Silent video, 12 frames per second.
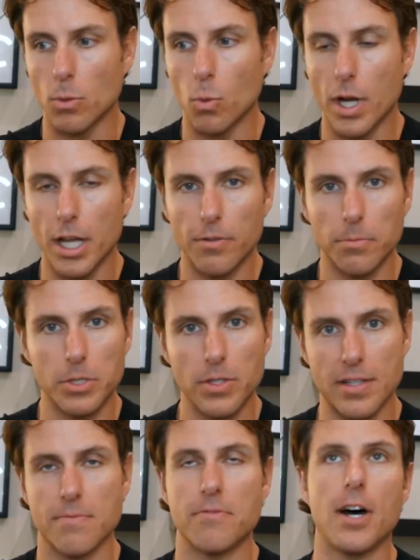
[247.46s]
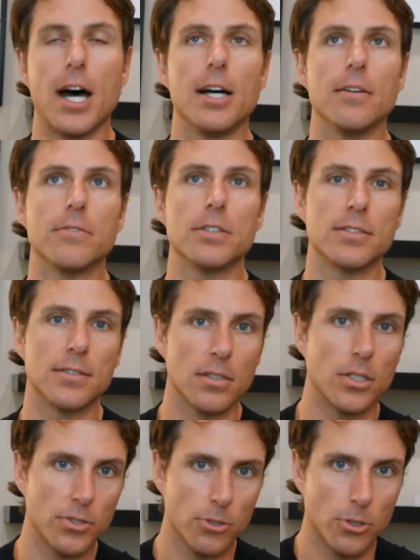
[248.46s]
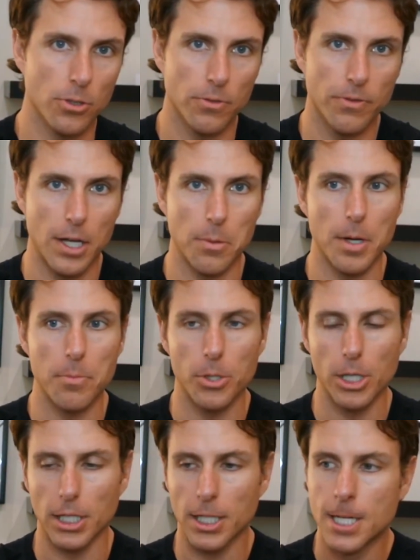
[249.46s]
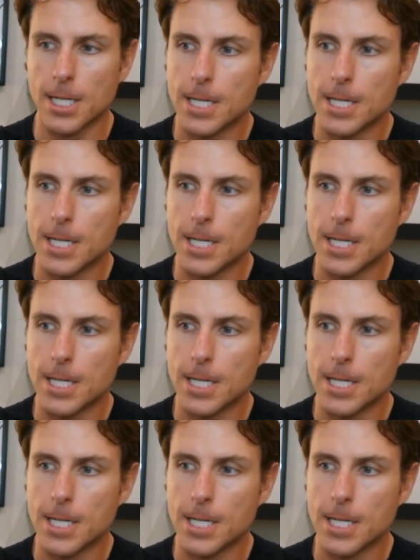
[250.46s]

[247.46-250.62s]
and Way from 2005. And this is also found in my book.